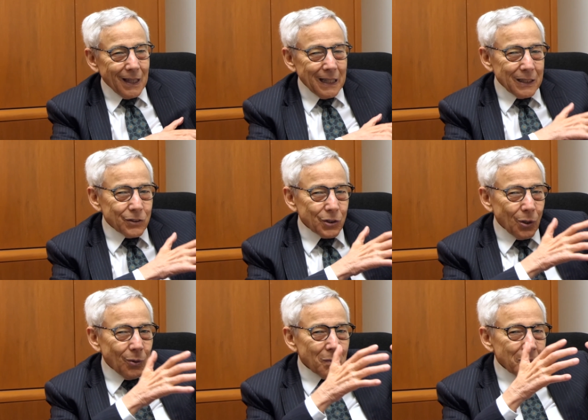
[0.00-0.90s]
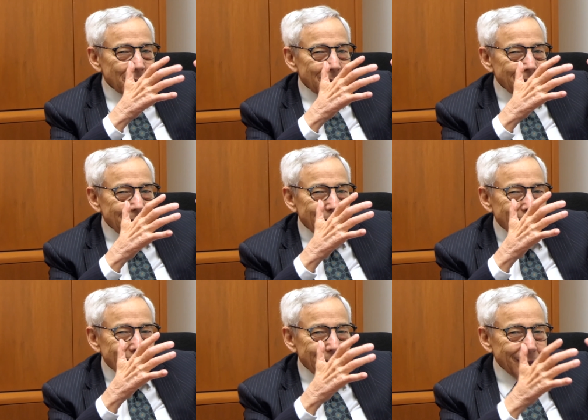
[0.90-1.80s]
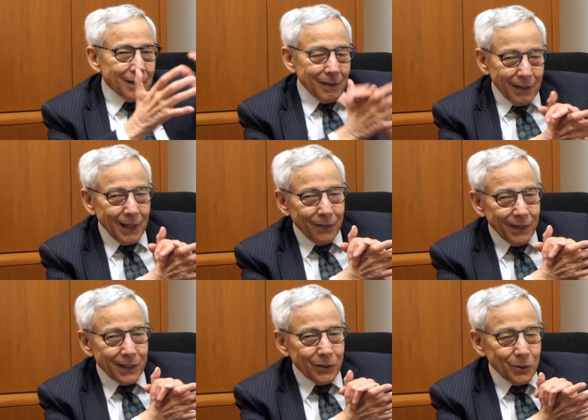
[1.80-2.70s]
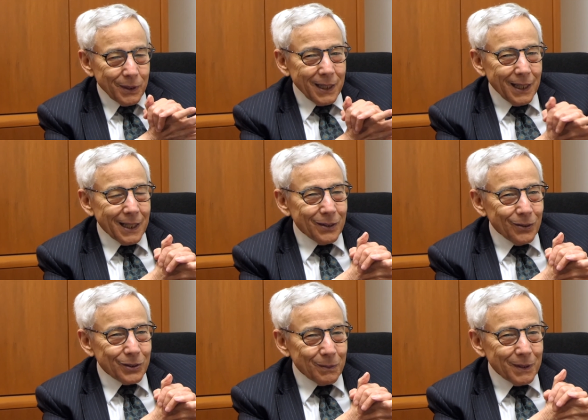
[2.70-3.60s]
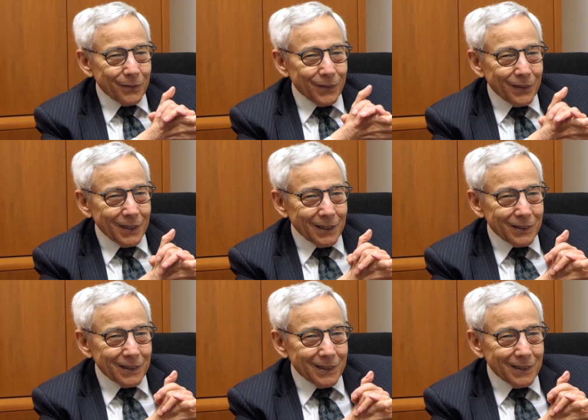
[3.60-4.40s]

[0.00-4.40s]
And so, yeah, if I had to do it again, I'd do some different things.